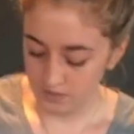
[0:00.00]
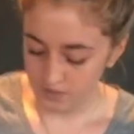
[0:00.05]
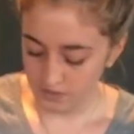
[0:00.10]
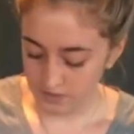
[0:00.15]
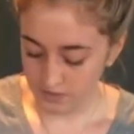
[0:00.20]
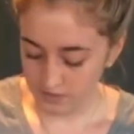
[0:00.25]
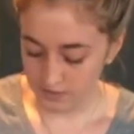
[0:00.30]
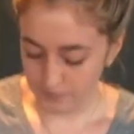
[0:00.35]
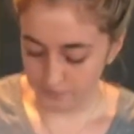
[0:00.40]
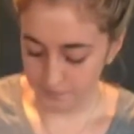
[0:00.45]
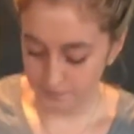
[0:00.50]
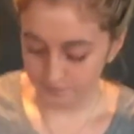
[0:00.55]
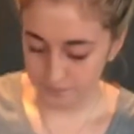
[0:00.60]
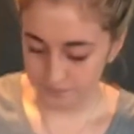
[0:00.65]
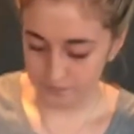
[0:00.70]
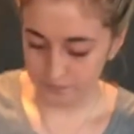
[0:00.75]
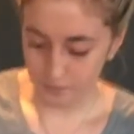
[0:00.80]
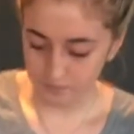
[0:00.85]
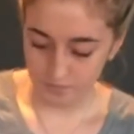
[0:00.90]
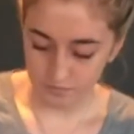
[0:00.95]

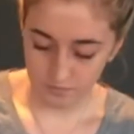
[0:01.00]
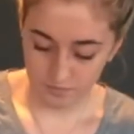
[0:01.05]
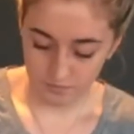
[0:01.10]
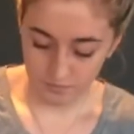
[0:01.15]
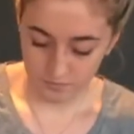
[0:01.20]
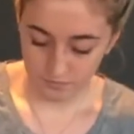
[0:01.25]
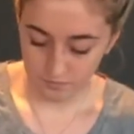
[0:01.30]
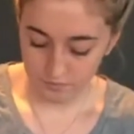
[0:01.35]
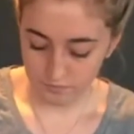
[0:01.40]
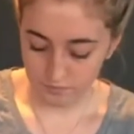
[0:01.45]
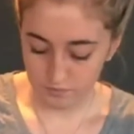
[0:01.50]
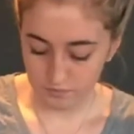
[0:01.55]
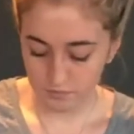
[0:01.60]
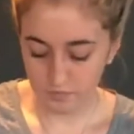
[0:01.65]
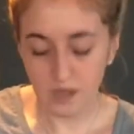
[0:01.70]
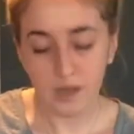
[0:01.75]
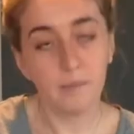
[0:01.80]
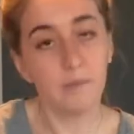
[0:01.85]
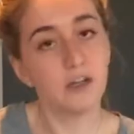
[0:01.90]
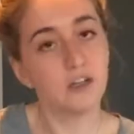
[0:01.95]

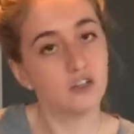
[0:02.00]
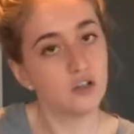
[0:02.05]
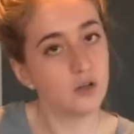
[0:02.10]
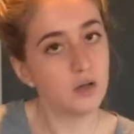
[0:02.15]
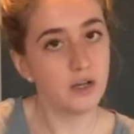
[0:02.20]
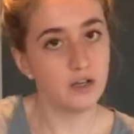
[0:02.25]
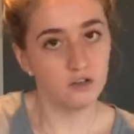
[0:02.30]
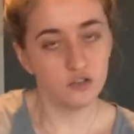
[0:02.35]
I might go ahead